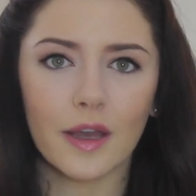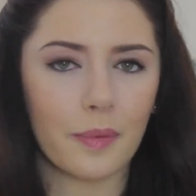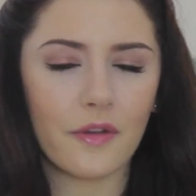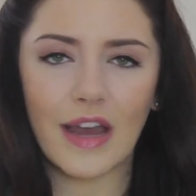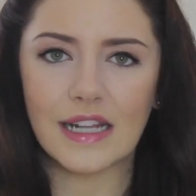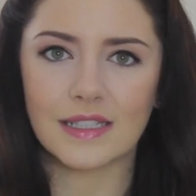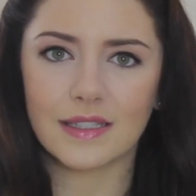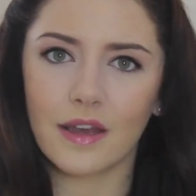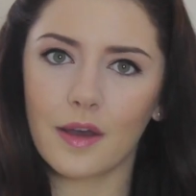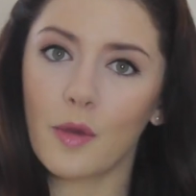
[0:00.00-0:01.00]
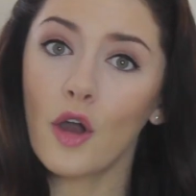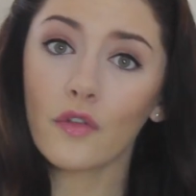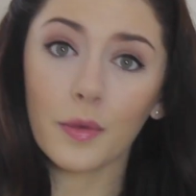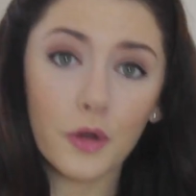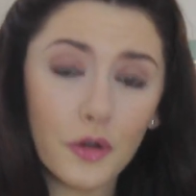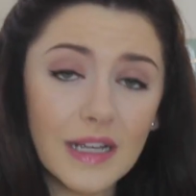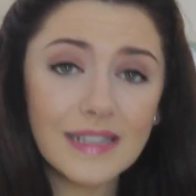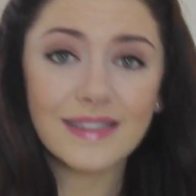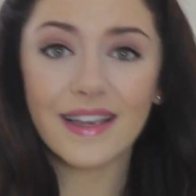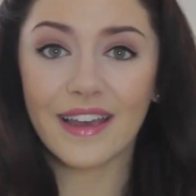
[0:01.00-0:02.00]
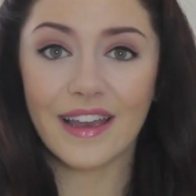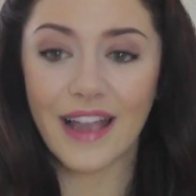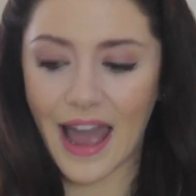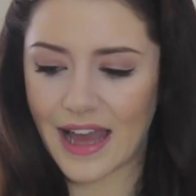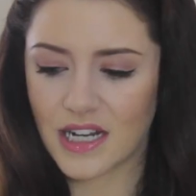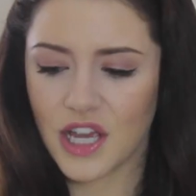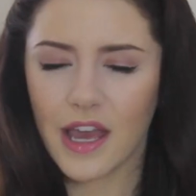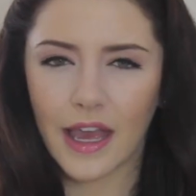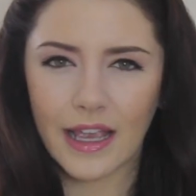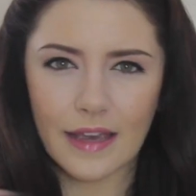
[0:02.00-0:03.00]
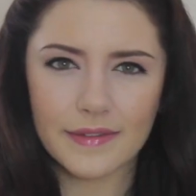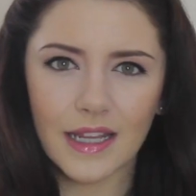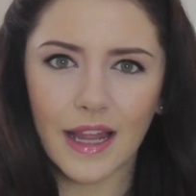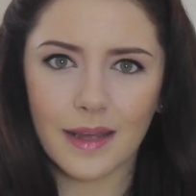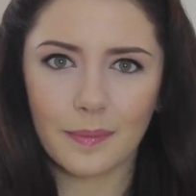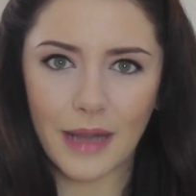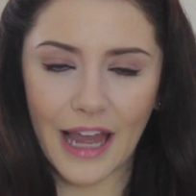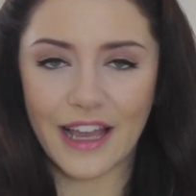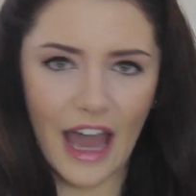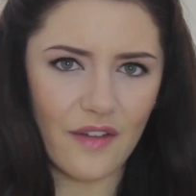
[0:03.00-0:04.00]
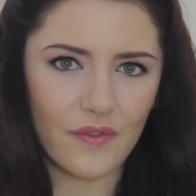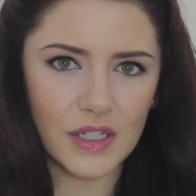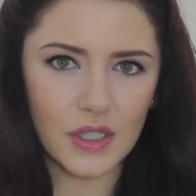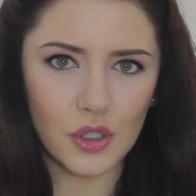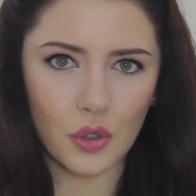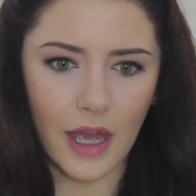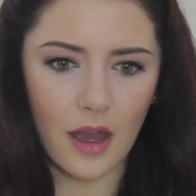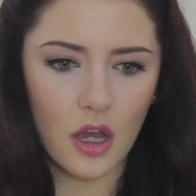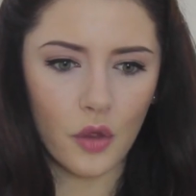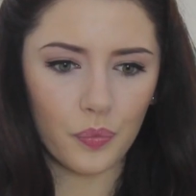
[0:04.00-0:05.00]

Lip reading: It prevents them from creasing, and it gives a like blank canvas so that